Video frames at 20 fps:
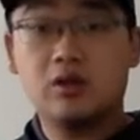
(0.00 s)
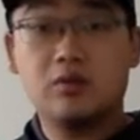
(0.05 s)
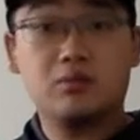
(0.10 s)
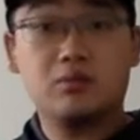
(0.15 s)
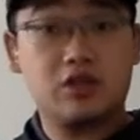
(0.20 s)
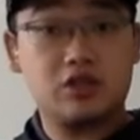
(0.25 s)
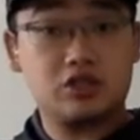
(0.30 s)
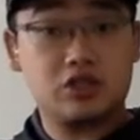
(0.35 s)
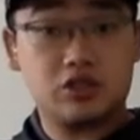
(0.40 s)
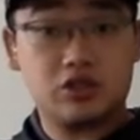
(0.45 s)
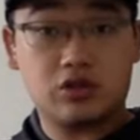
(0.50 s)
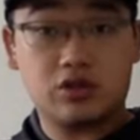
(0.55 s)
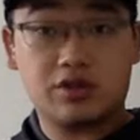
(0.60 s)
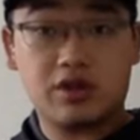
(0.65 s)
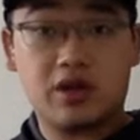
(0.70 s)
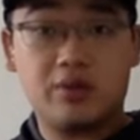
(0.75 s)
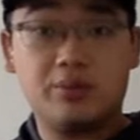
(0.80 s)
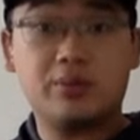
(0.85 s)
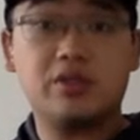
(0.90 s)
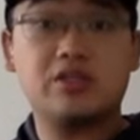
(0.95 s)
Make sure your
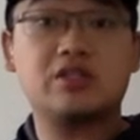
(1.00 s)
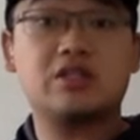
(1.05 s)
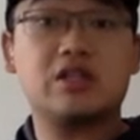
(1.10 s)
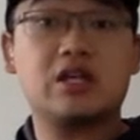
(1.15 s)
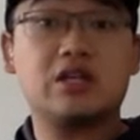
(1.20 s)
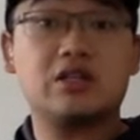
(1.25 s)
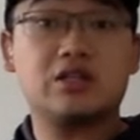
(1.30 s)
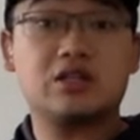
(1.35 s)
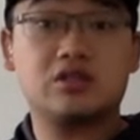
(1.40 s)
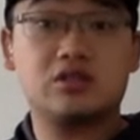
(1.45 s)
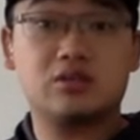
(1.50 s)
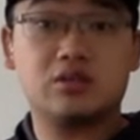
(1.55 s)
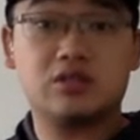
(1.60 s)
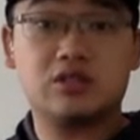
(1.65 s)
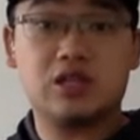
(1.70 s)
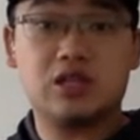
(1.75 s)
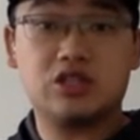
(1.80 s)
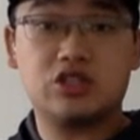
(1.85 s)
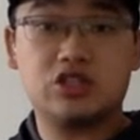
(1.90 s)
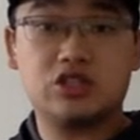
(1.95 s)
thumb is standing to
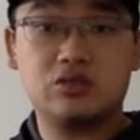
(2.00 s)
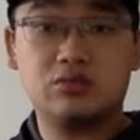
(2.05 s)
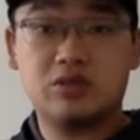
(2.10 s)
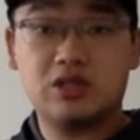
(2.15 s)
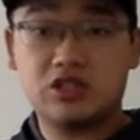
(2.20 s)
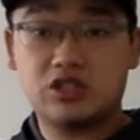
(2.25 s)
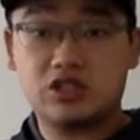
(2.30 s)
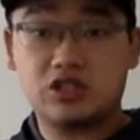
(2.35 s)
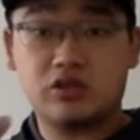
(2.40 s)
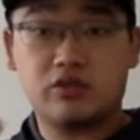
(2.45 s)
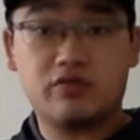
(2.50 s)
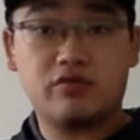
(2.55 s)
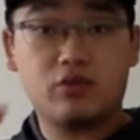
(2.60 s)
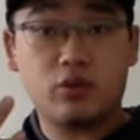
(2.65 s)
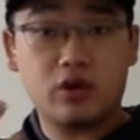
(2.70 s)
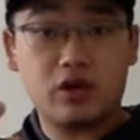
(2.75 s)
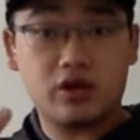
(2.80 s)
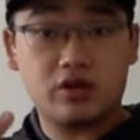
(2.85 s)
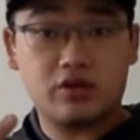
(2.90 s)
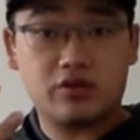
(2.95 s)
attention. Make sure your
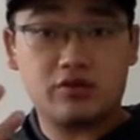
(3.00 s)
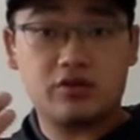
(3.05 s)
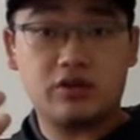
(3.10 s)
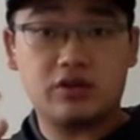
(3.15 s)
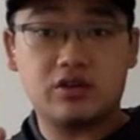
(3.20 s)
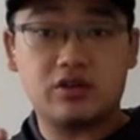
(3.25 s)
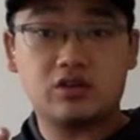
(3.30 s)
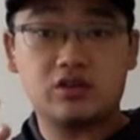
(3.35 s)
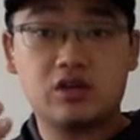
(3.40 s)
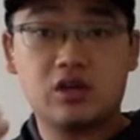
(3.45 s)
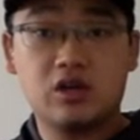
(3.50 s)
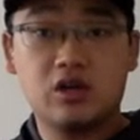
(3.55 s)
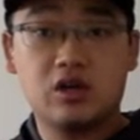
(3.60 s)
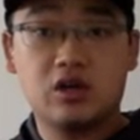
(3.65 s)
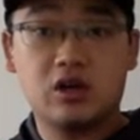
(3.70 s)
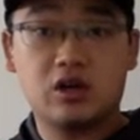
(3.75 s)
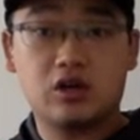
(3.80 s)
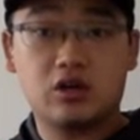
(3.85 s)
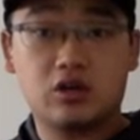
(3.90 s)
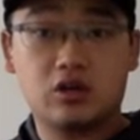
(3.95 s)
four other fingers
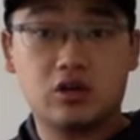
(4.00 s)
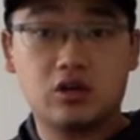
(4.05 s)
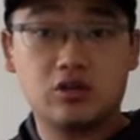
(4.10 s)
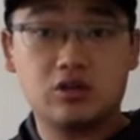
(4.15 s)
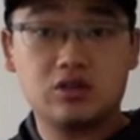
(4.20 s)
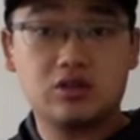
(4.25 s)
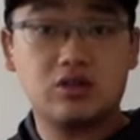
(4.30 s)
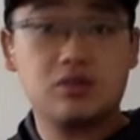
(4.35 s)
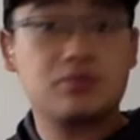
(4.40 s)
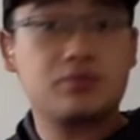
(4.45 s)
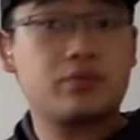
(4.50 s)
are closed.